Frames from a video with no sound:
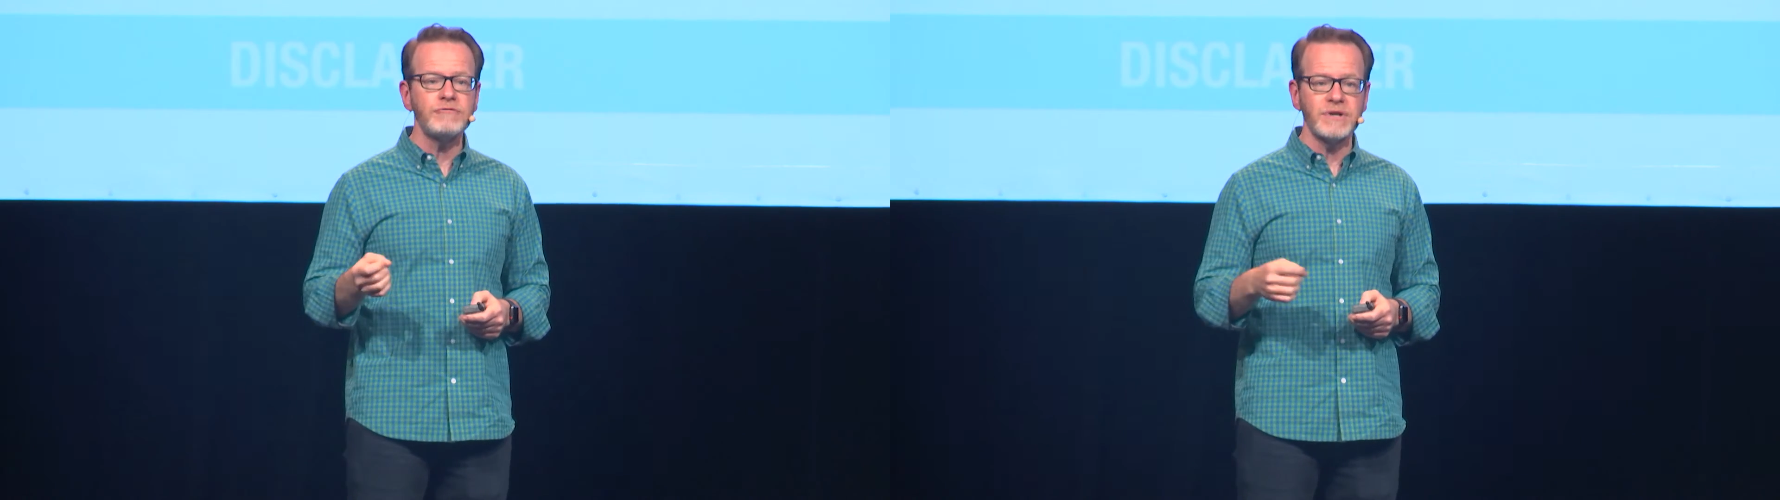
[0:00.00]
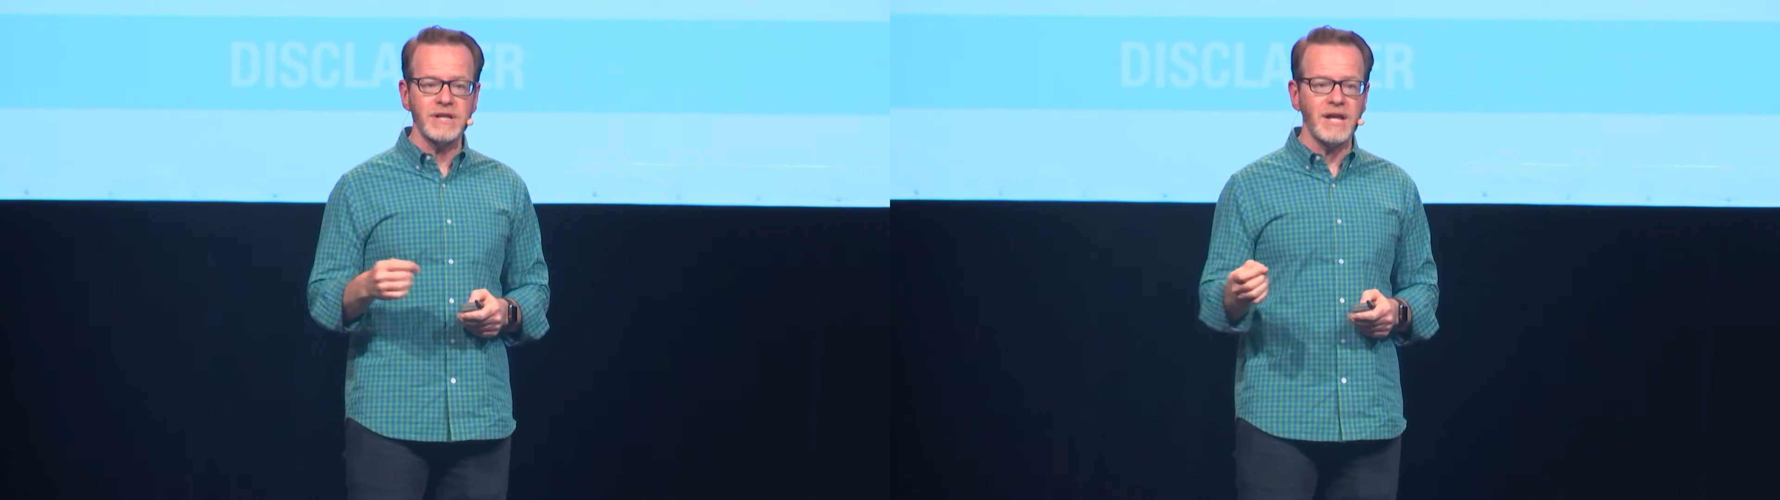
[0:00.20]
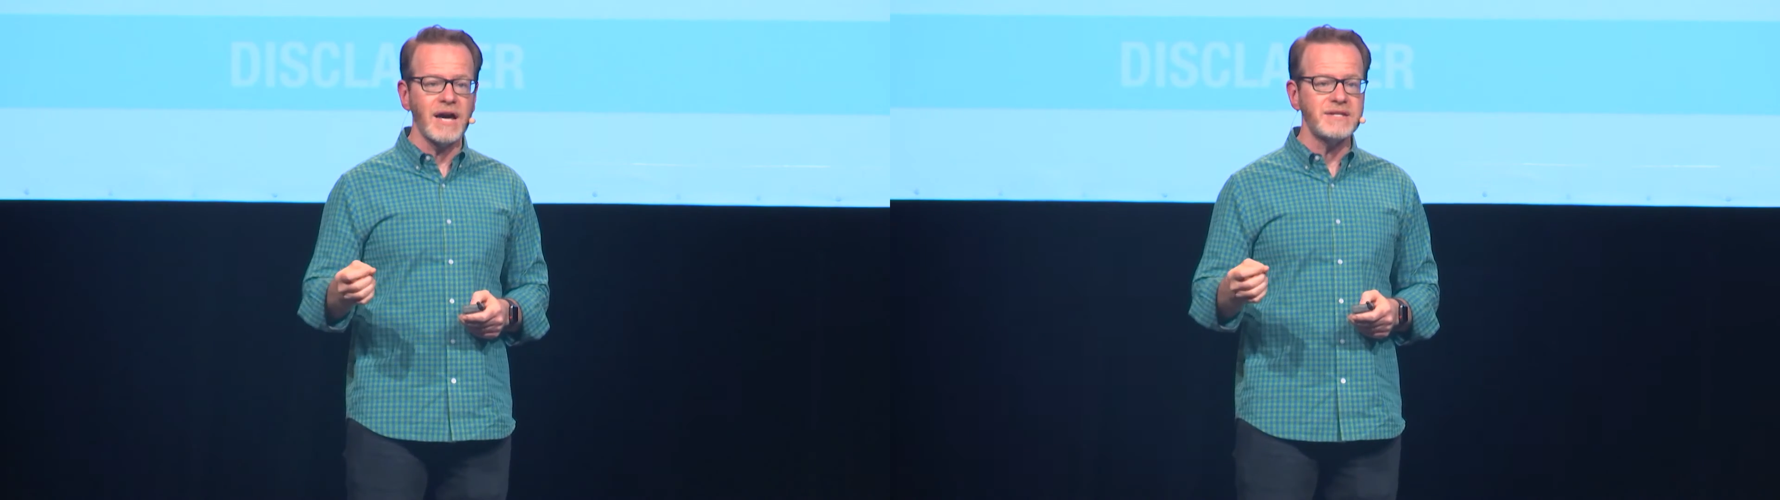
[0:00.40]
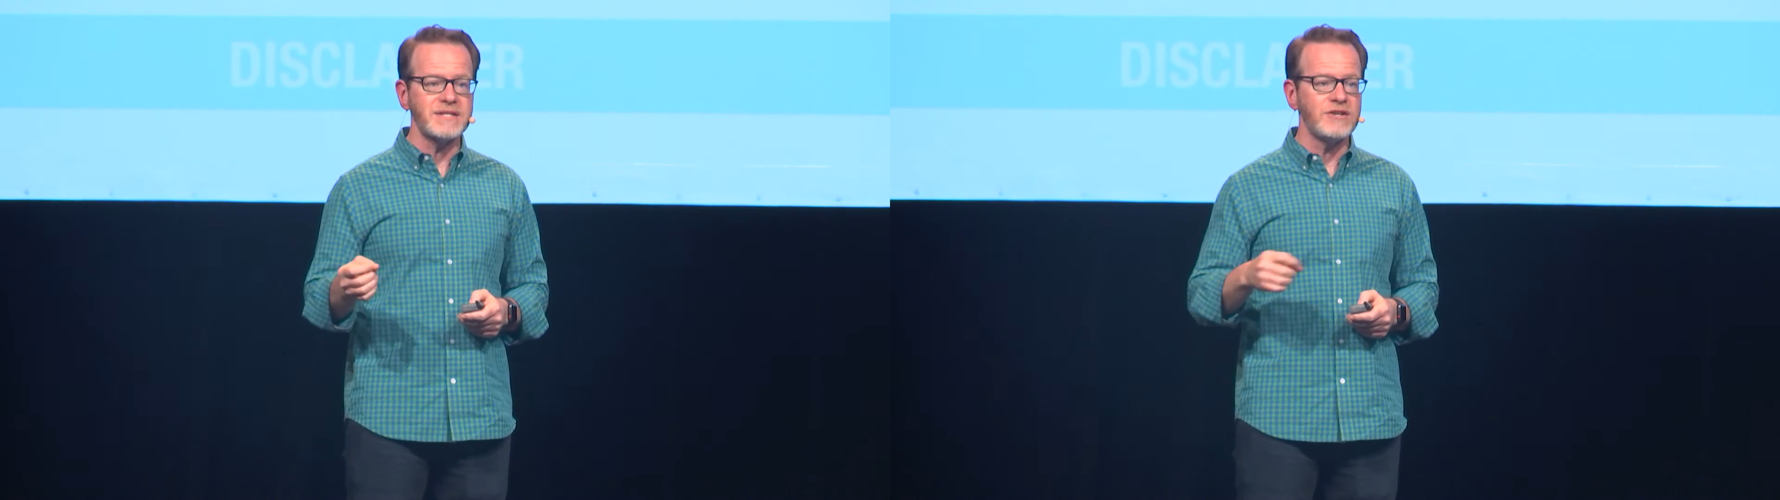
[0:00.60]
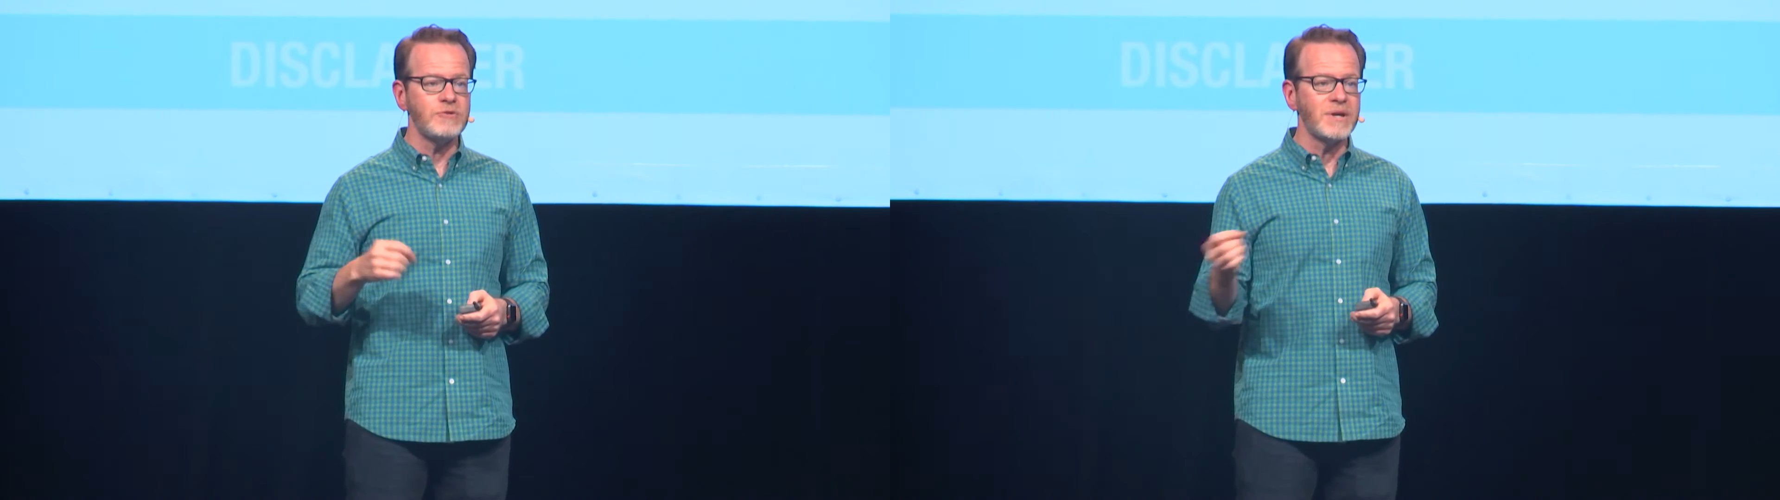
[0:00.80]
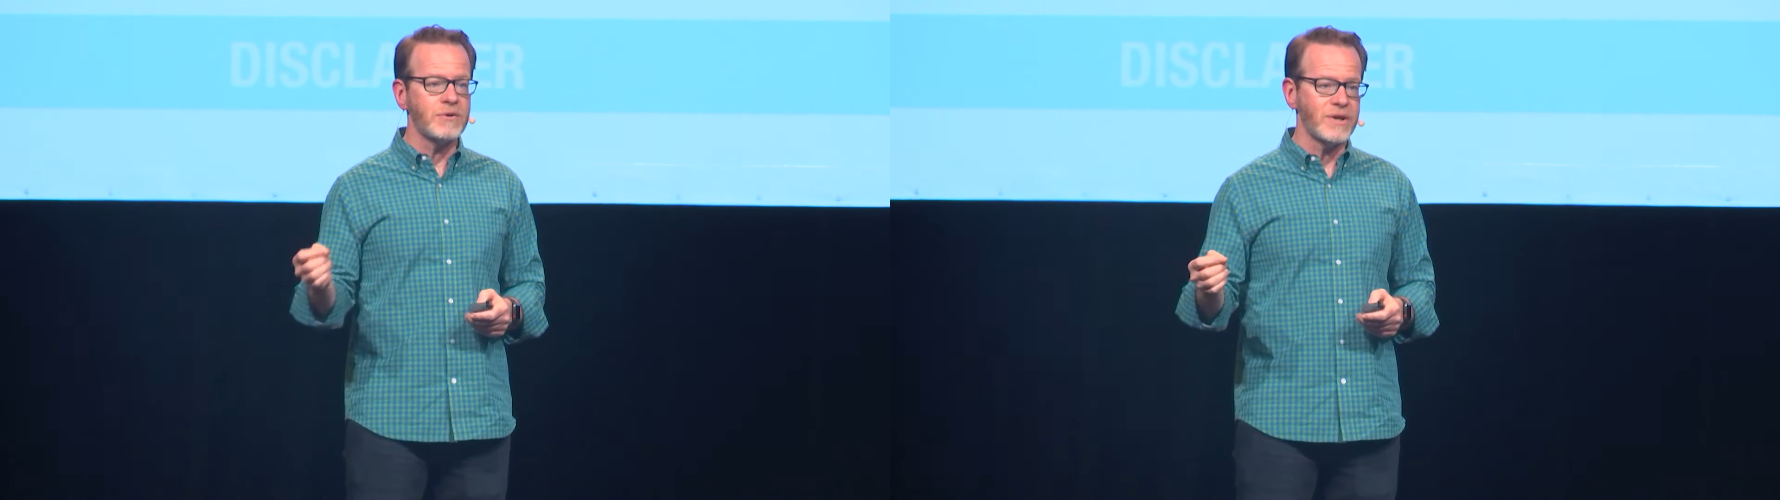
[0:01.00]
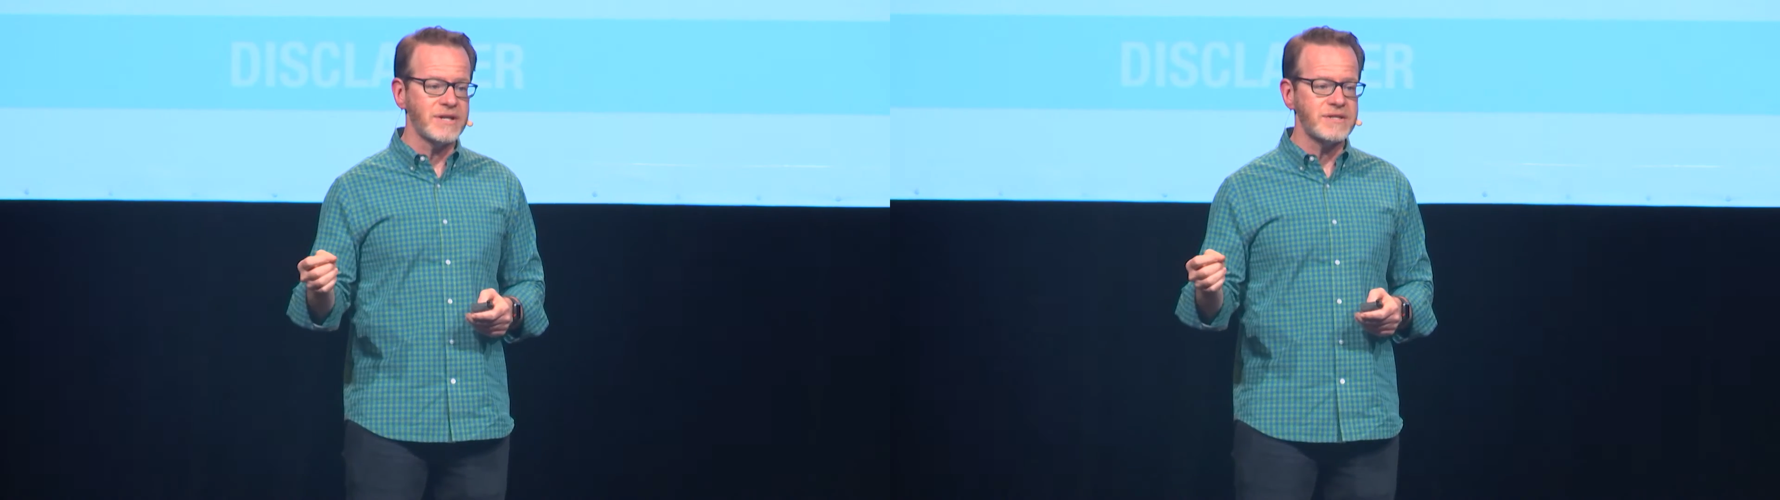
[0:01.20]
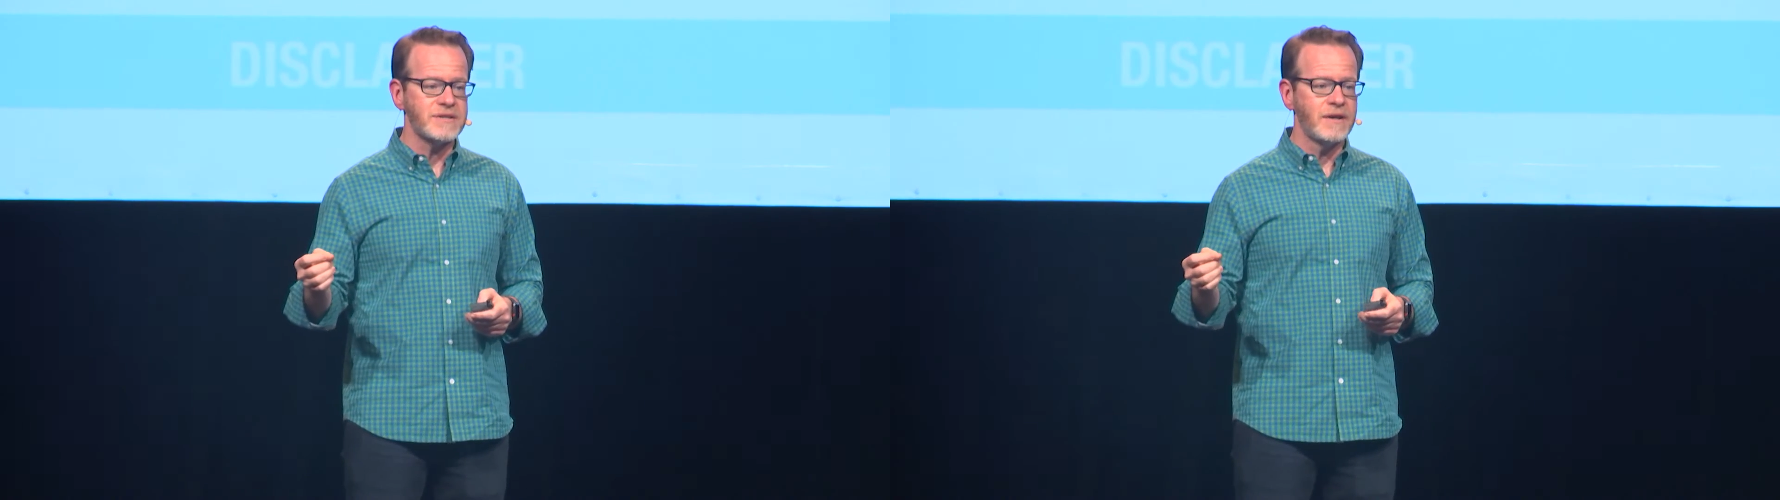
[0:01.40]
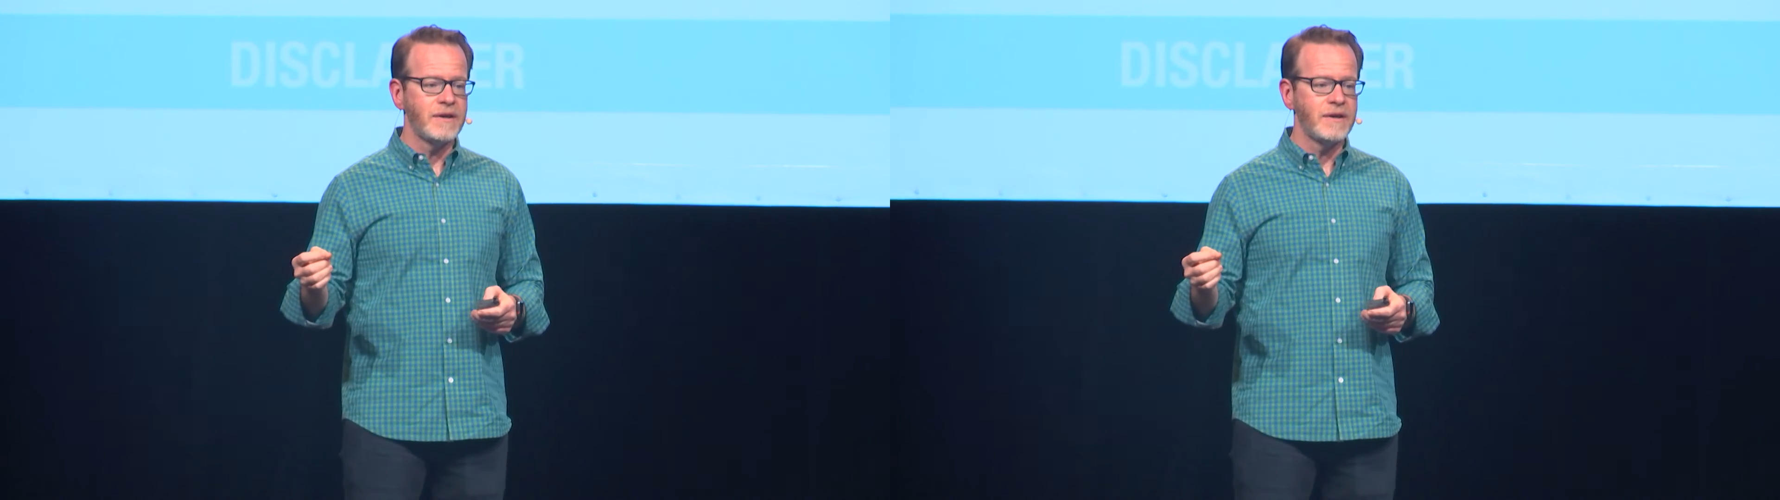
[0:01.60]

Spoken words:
realized and ubiquitous.